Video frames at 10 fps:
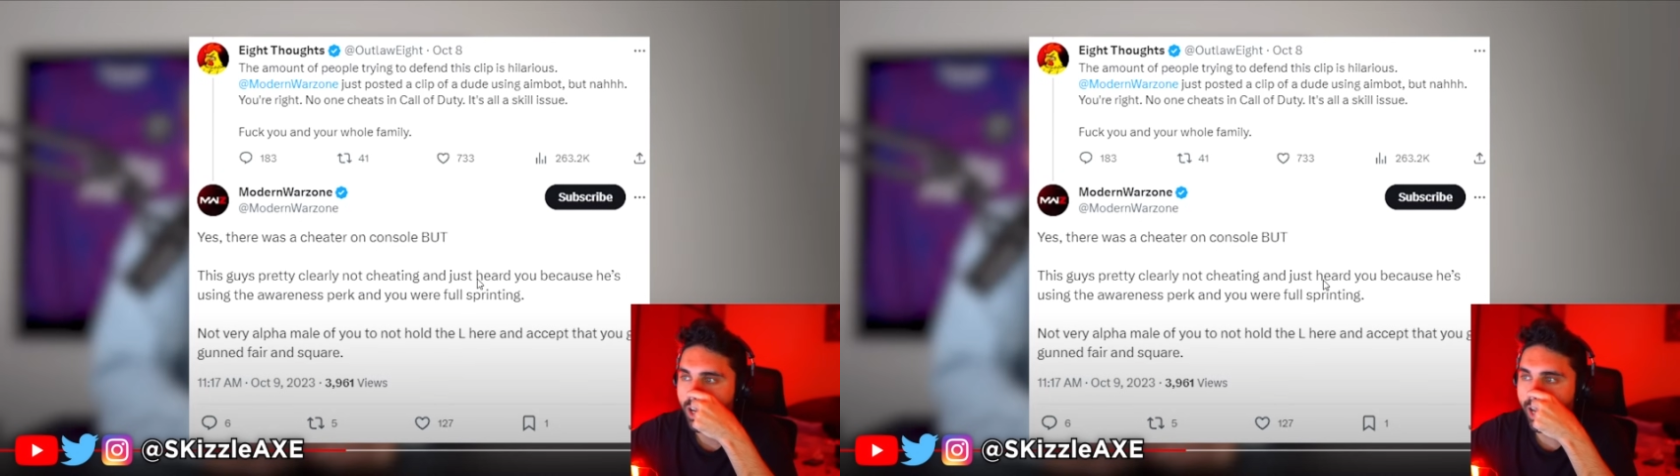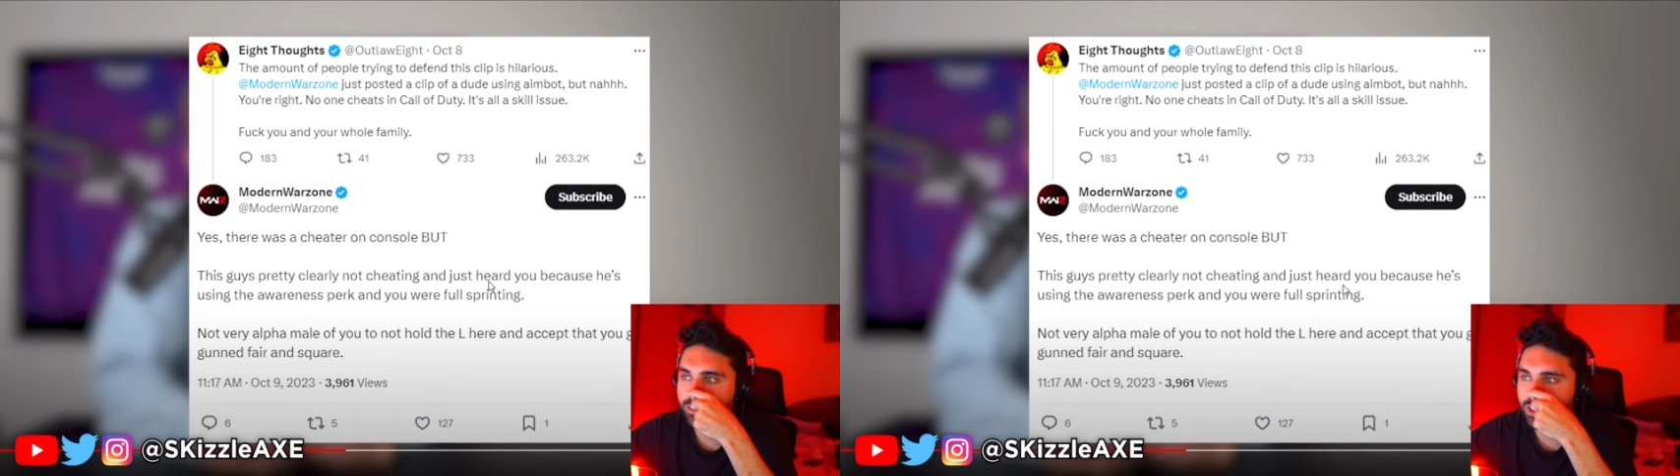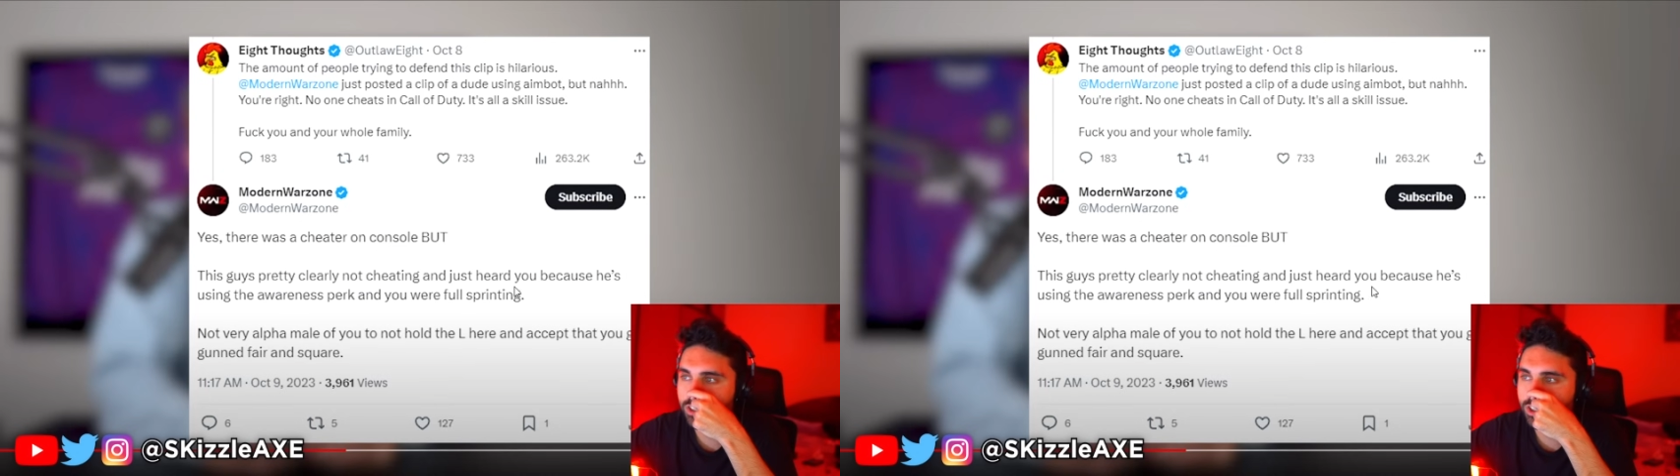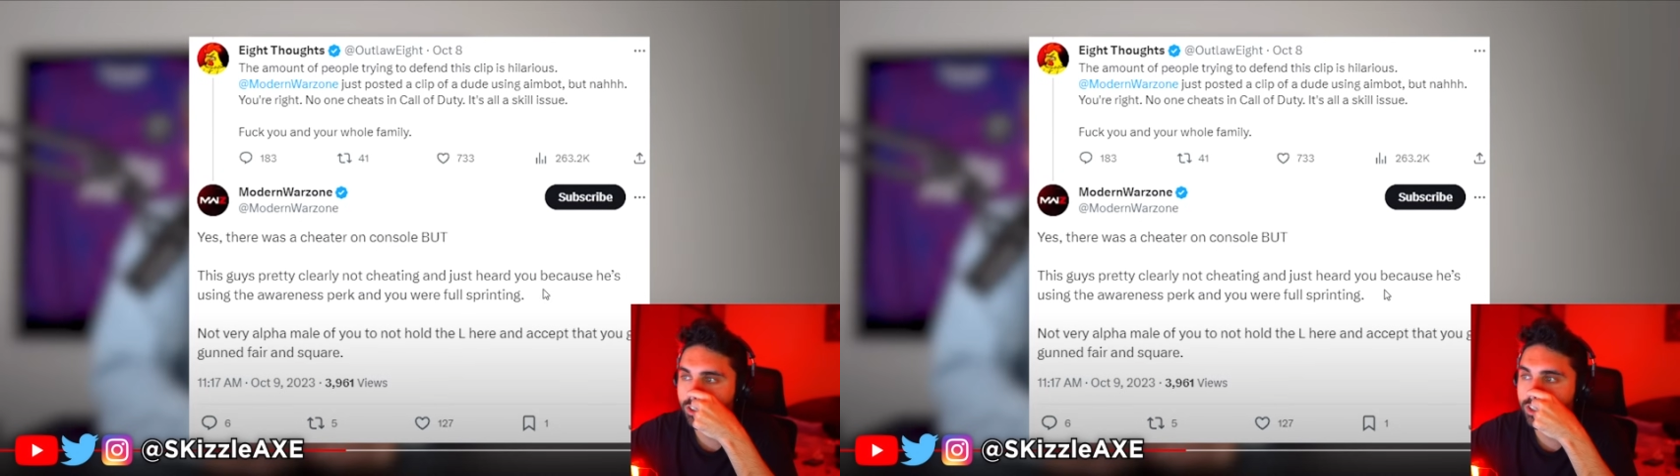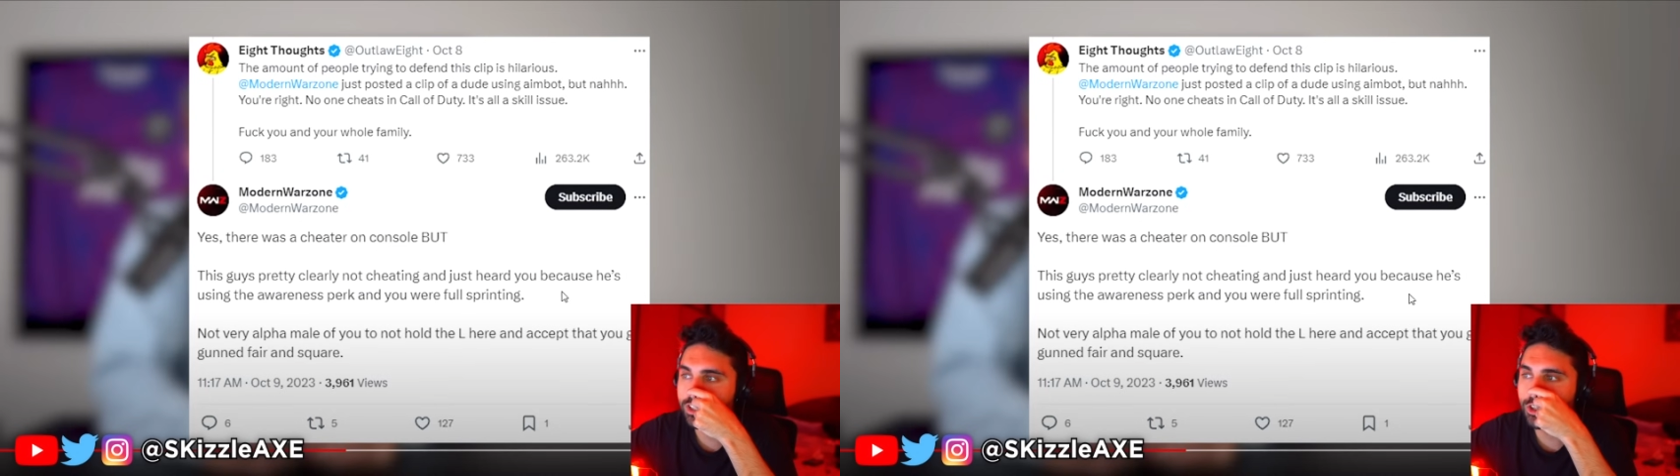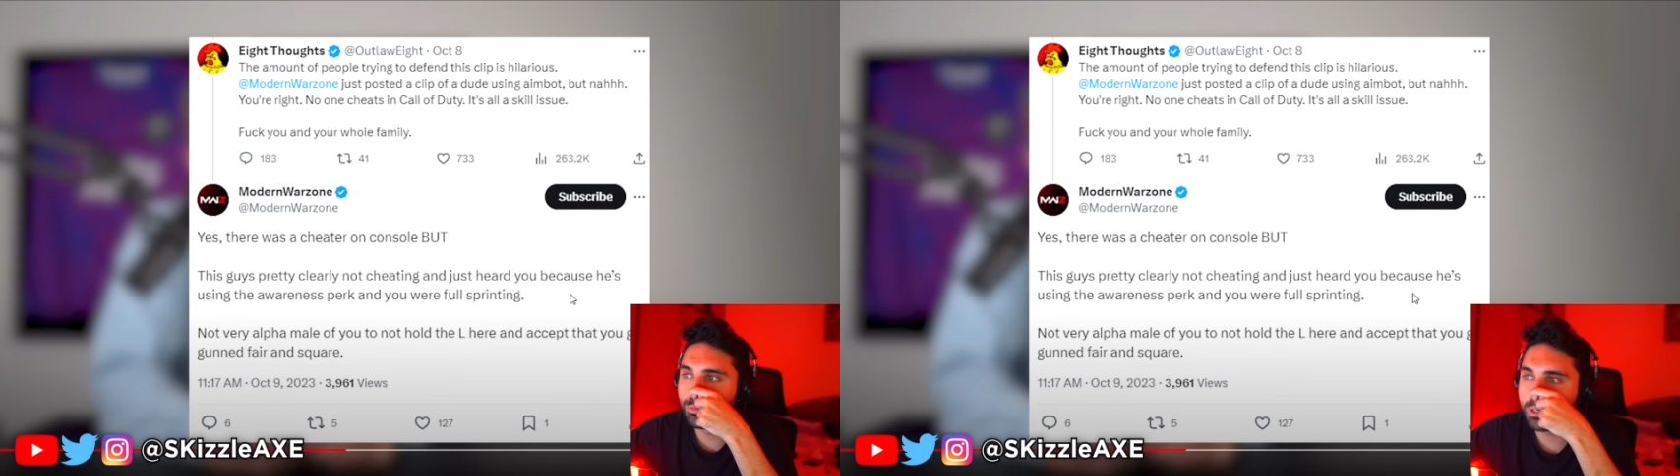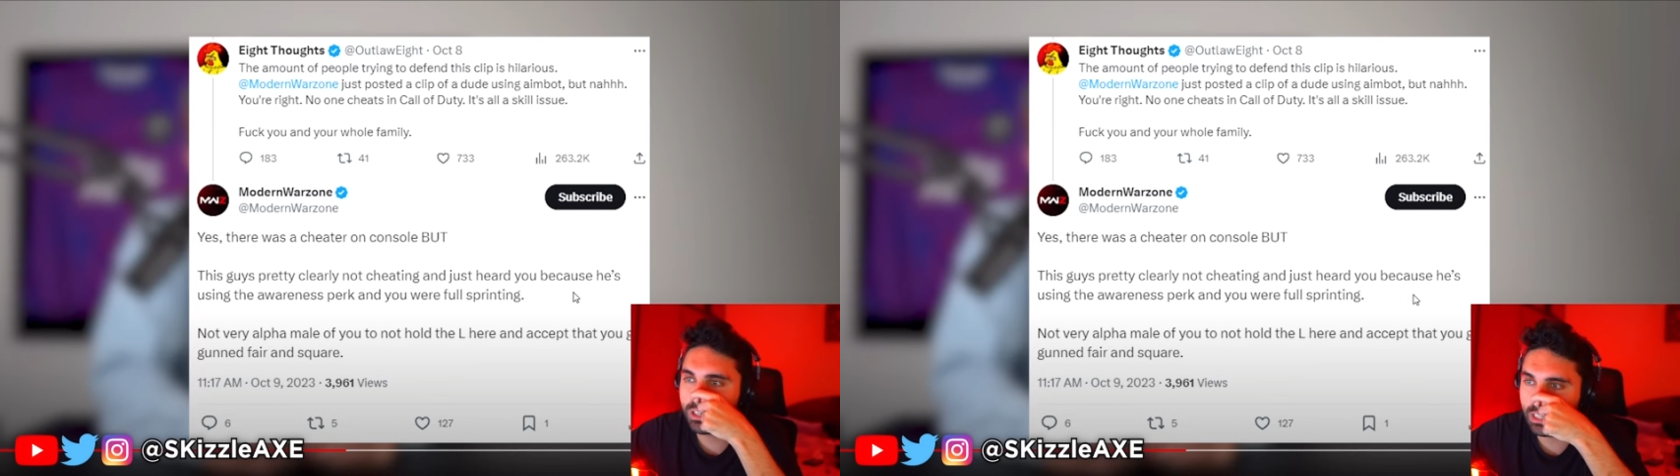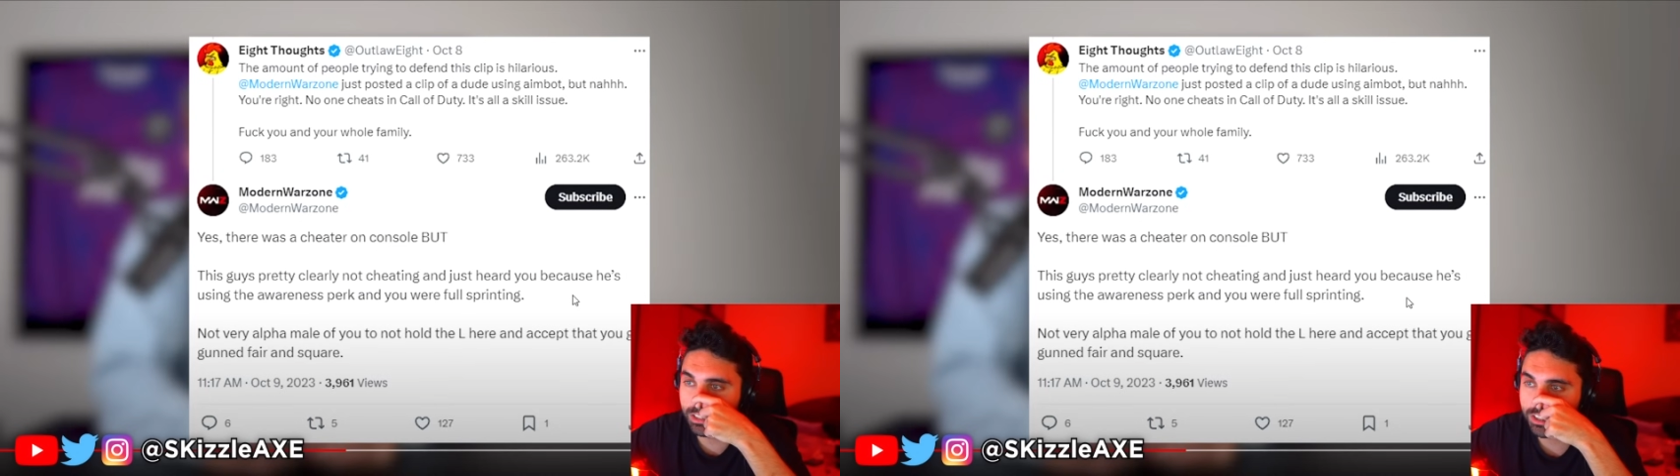And just hurt you
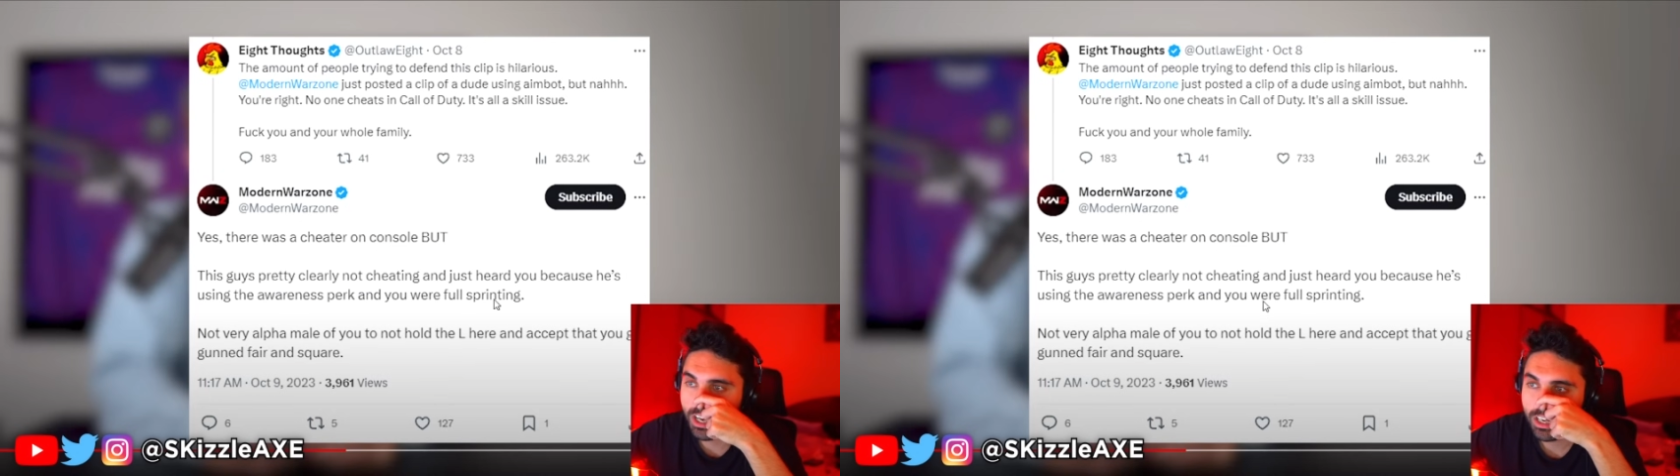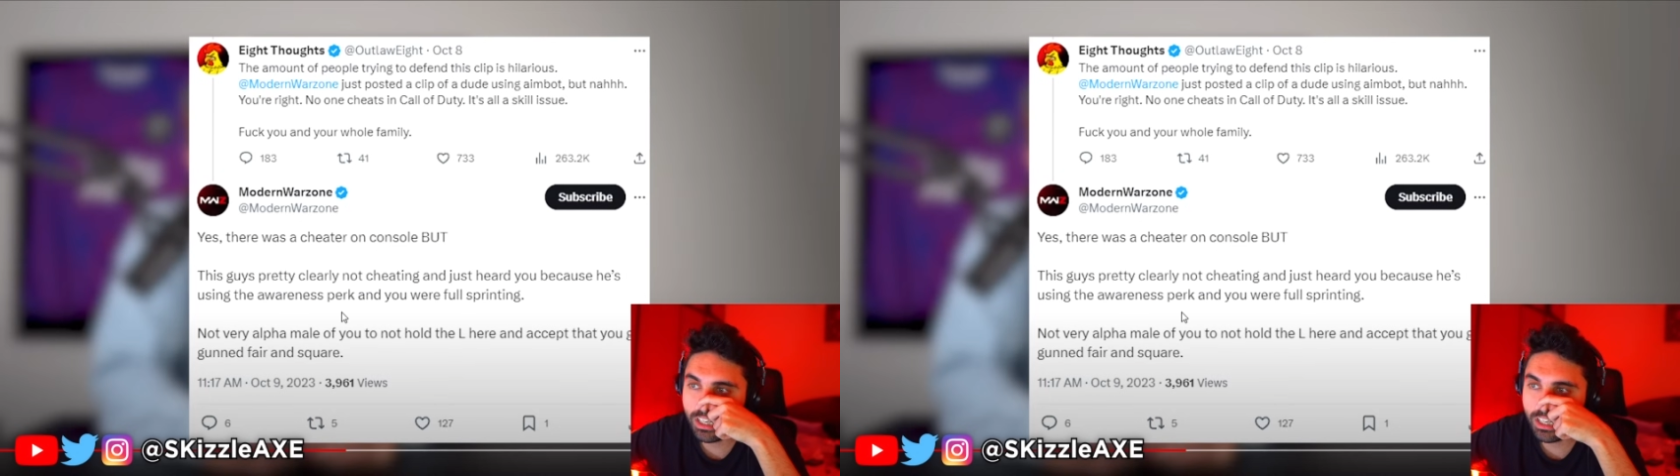because